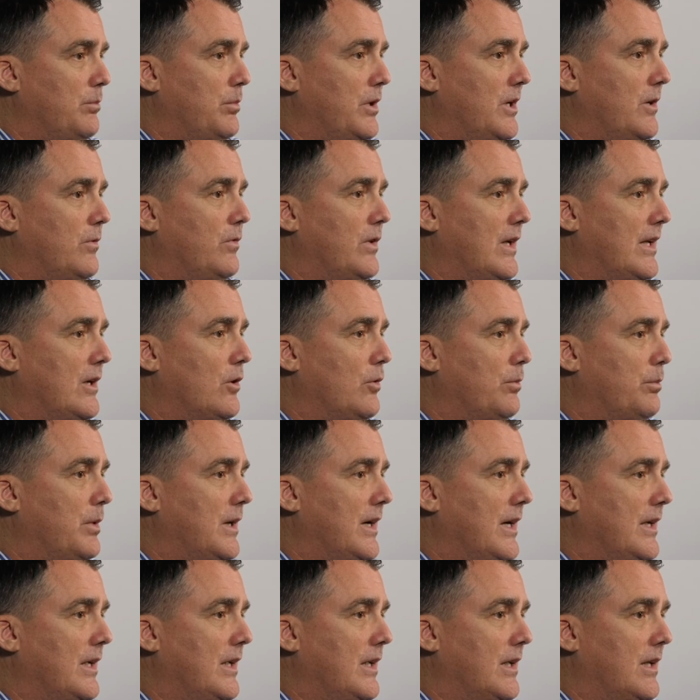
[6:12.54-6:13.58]
but if they don't buy
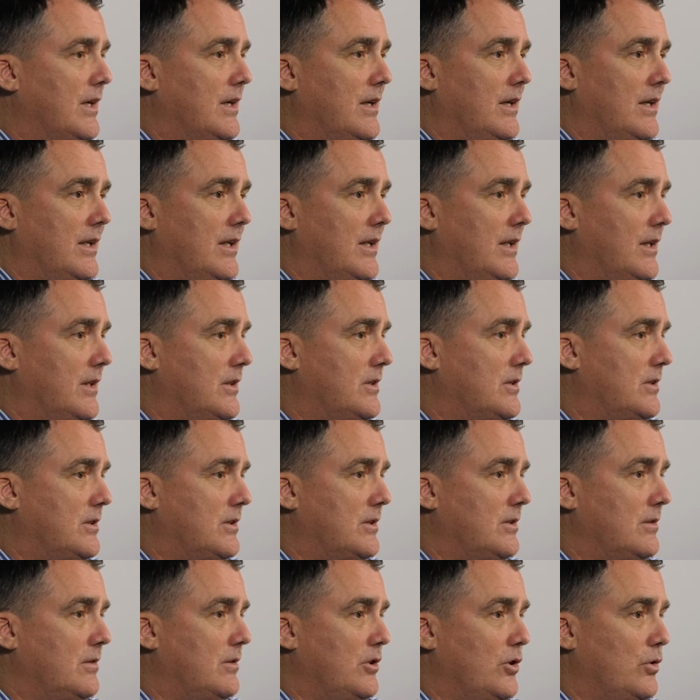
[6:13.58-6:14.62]
in,
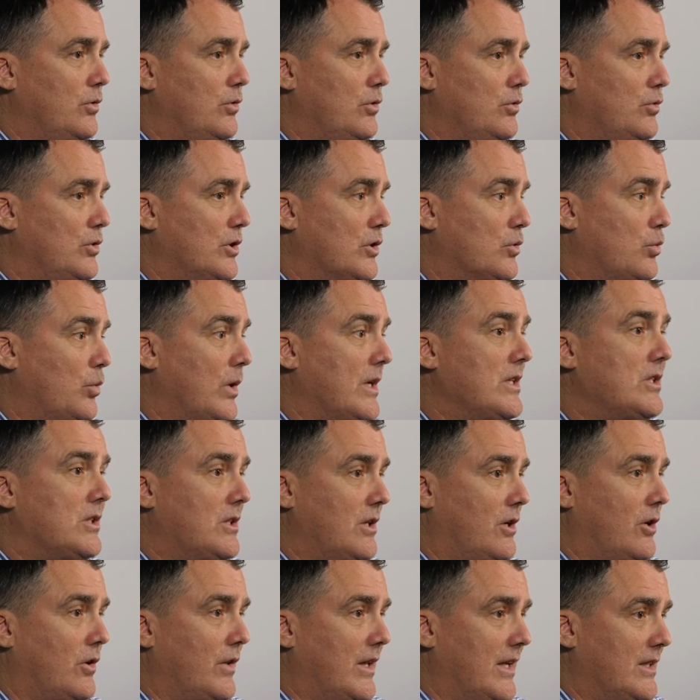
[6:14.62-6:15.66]
you just
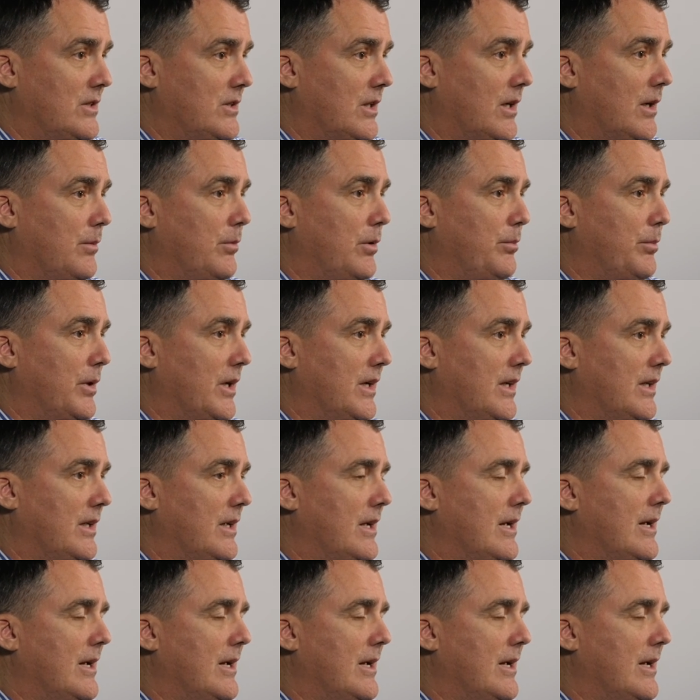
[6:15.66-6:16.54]
wasted all that time and money.